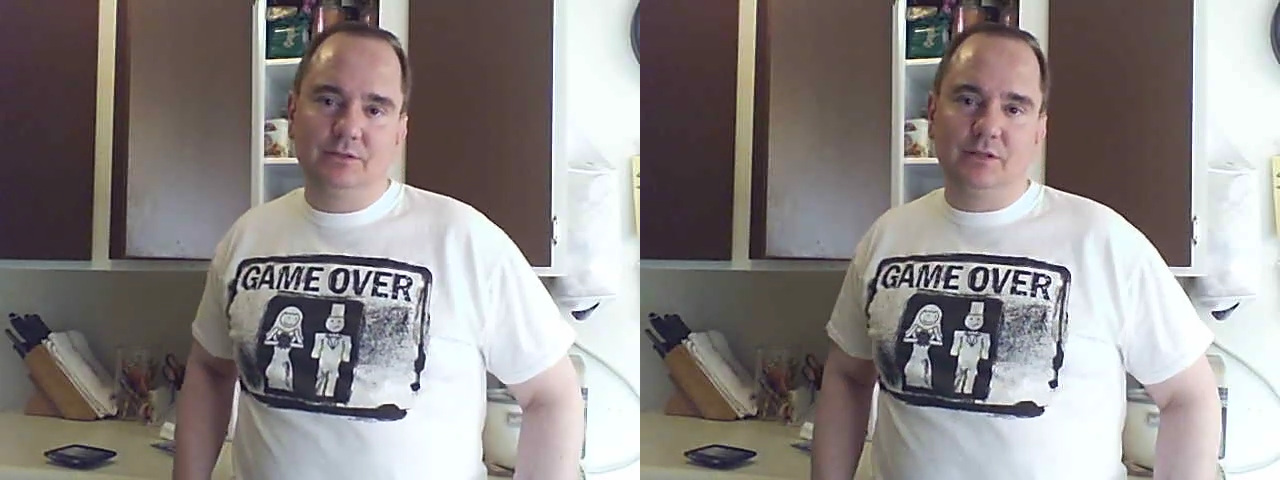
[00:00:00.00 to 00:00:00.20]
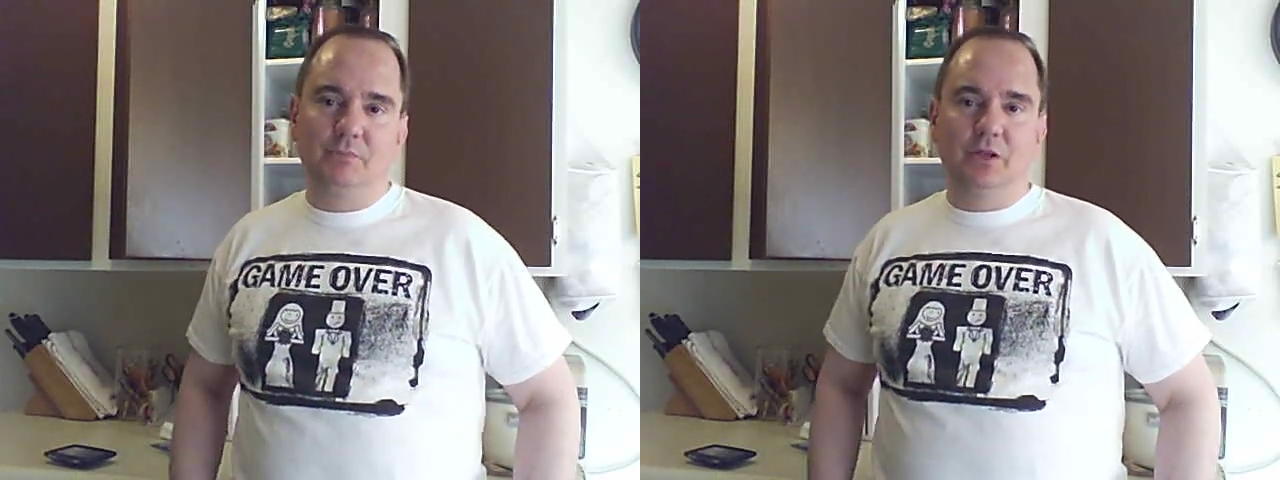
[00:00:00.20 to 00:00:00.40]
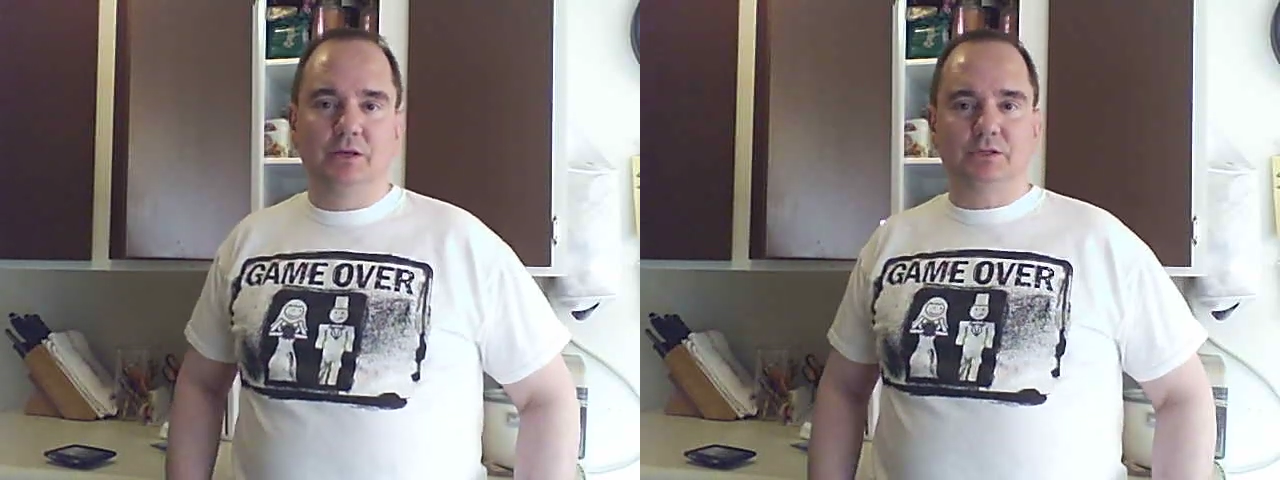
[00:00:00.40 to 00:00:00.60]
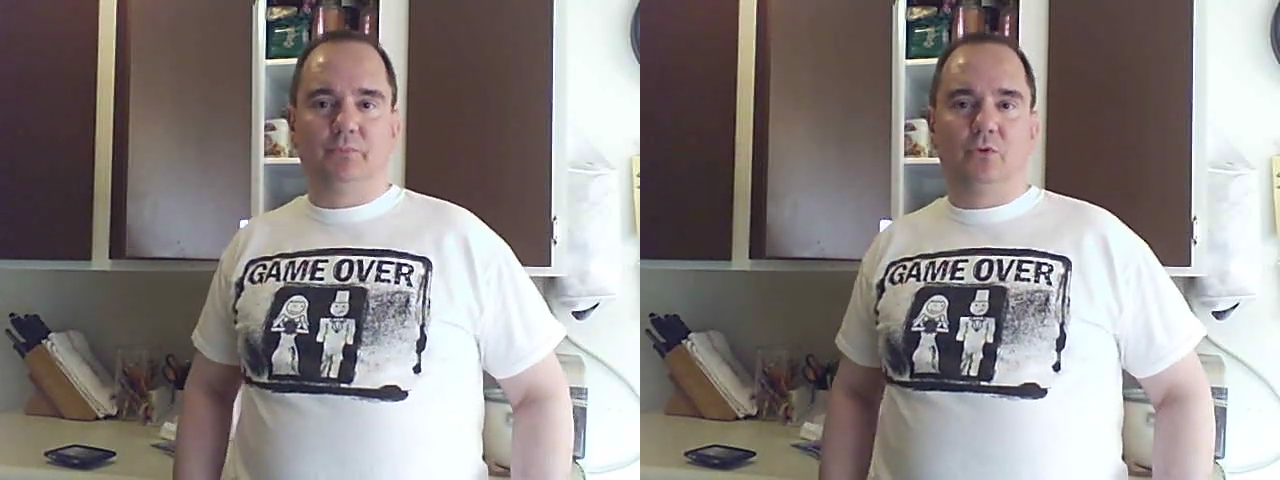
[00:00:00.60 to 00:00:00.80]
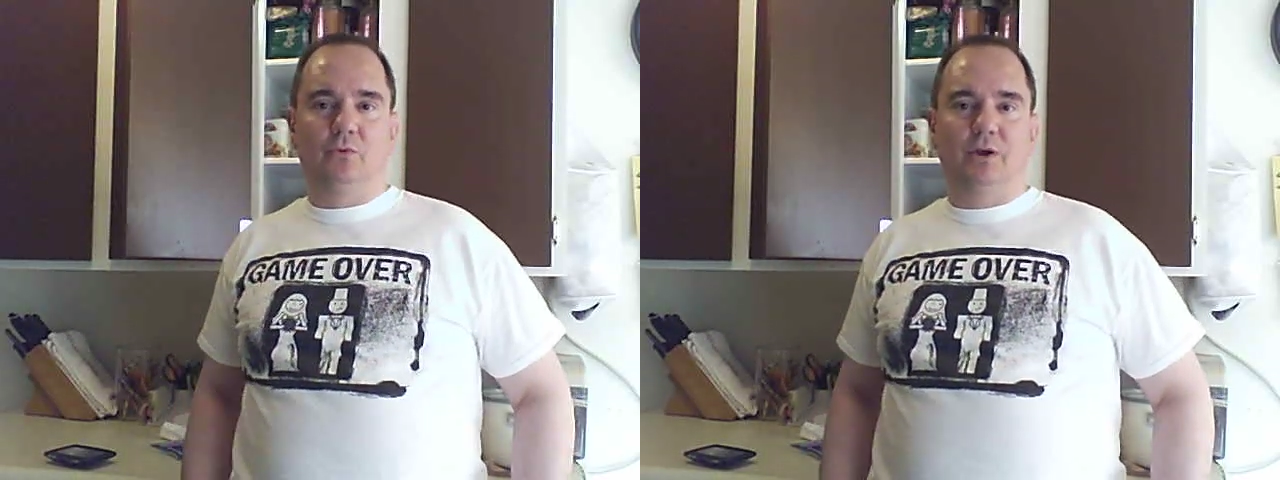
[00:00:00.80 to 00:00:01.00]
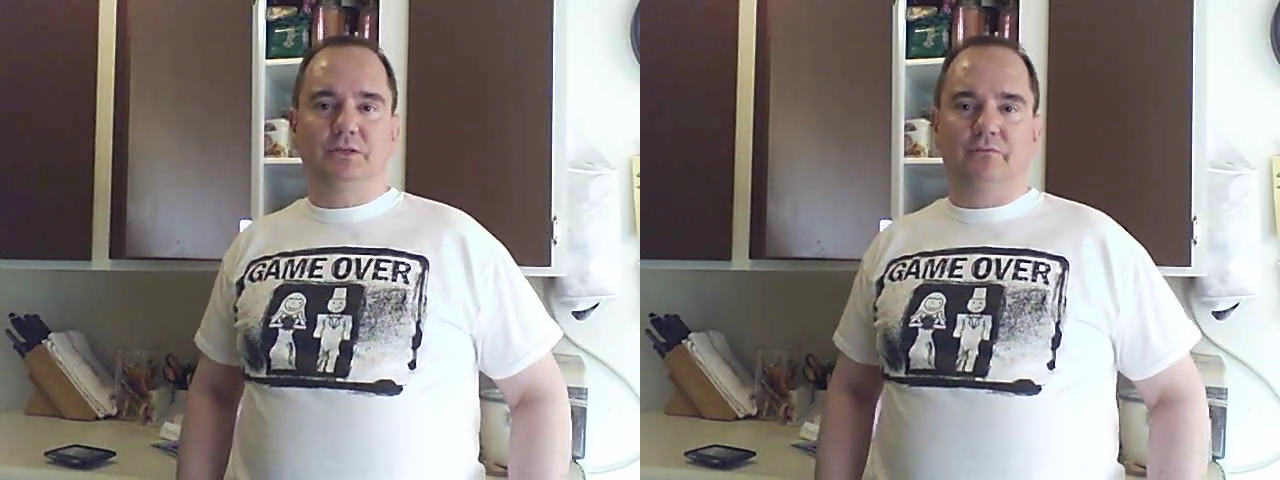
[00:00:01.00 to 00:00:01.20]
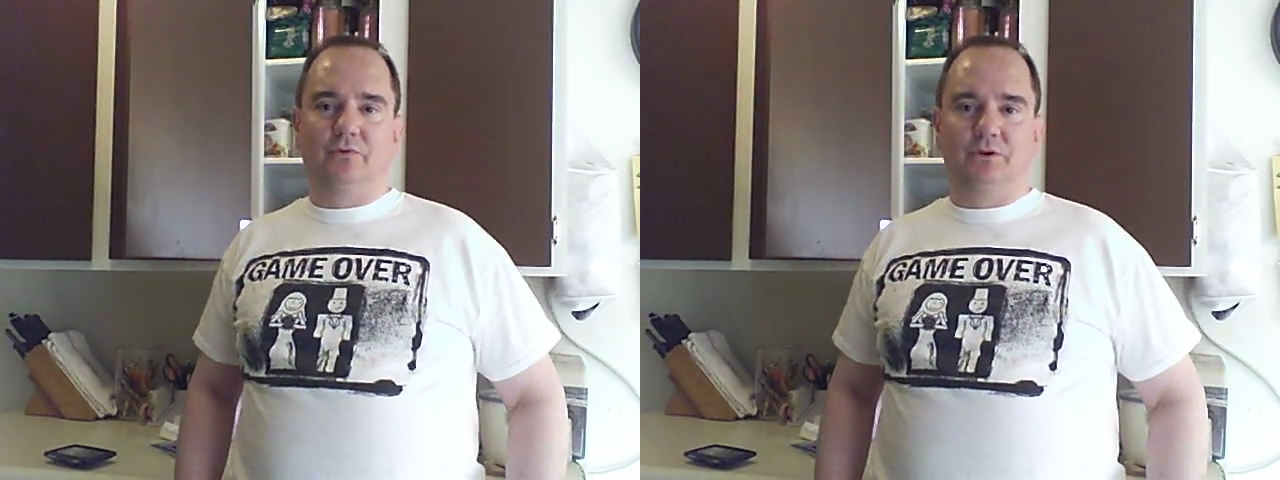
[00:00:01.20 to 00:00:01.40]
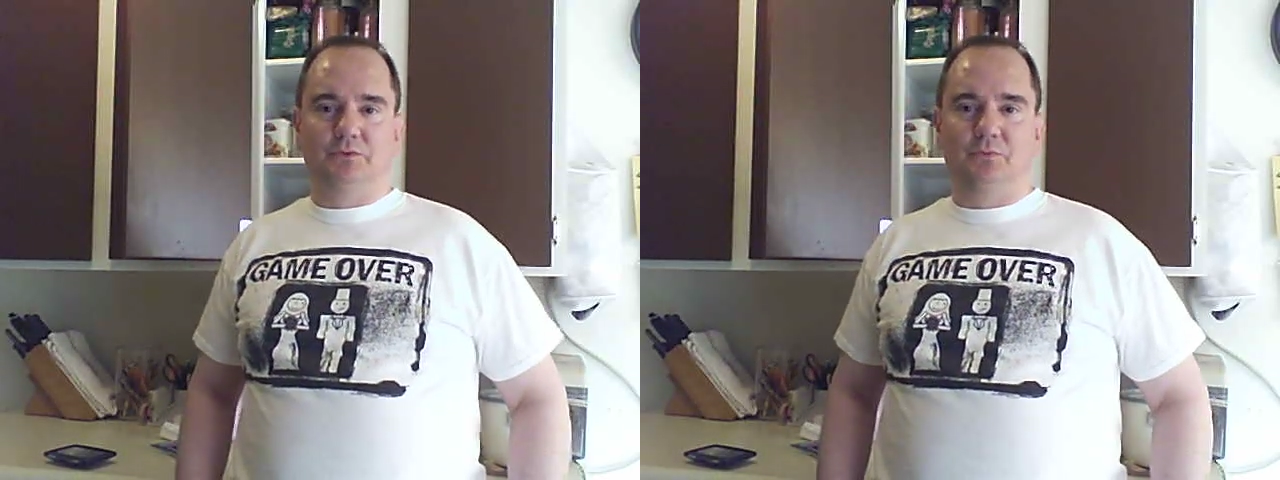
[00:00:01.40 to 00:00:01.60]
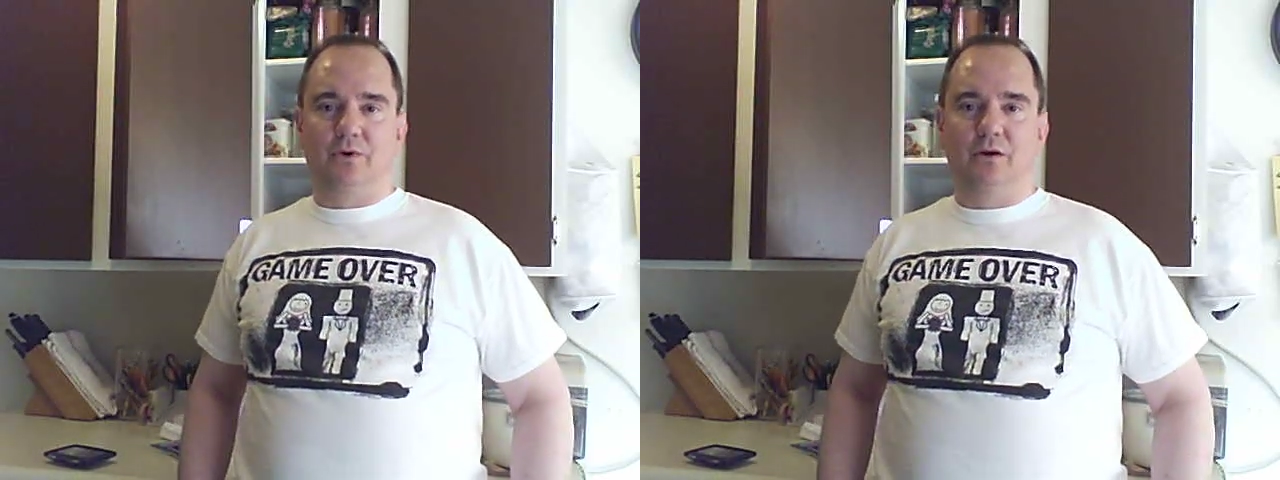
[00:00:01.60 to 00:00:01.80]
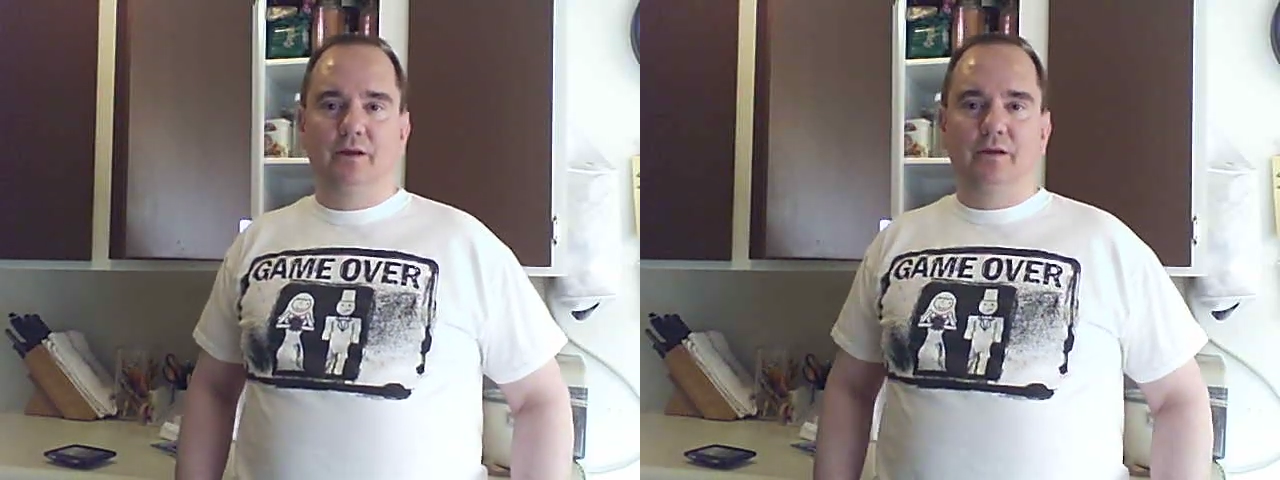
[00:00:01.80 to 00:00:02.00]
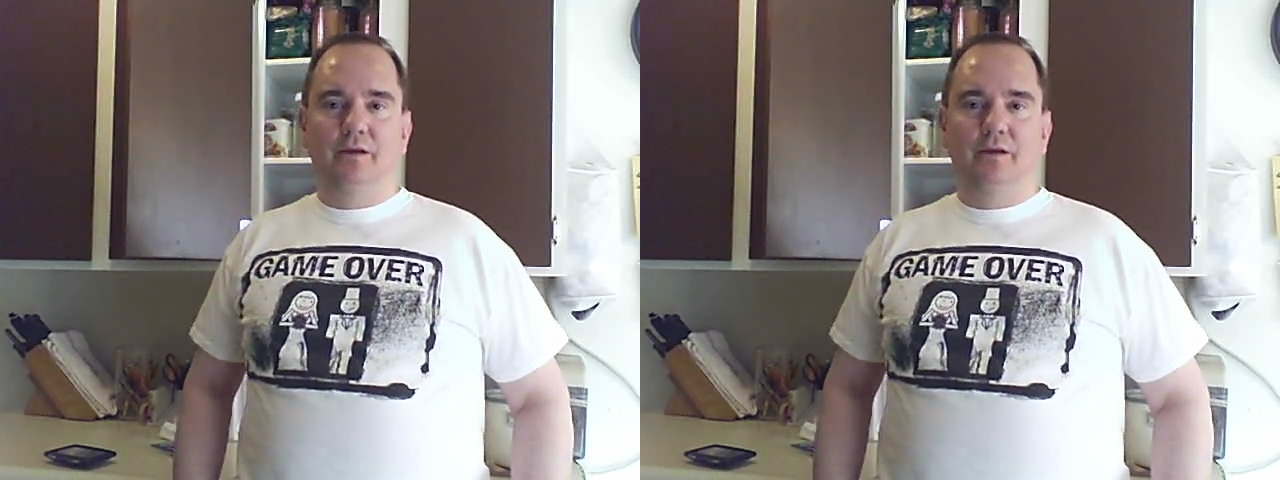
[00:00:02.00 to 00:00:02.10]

the municipal reservoirs were,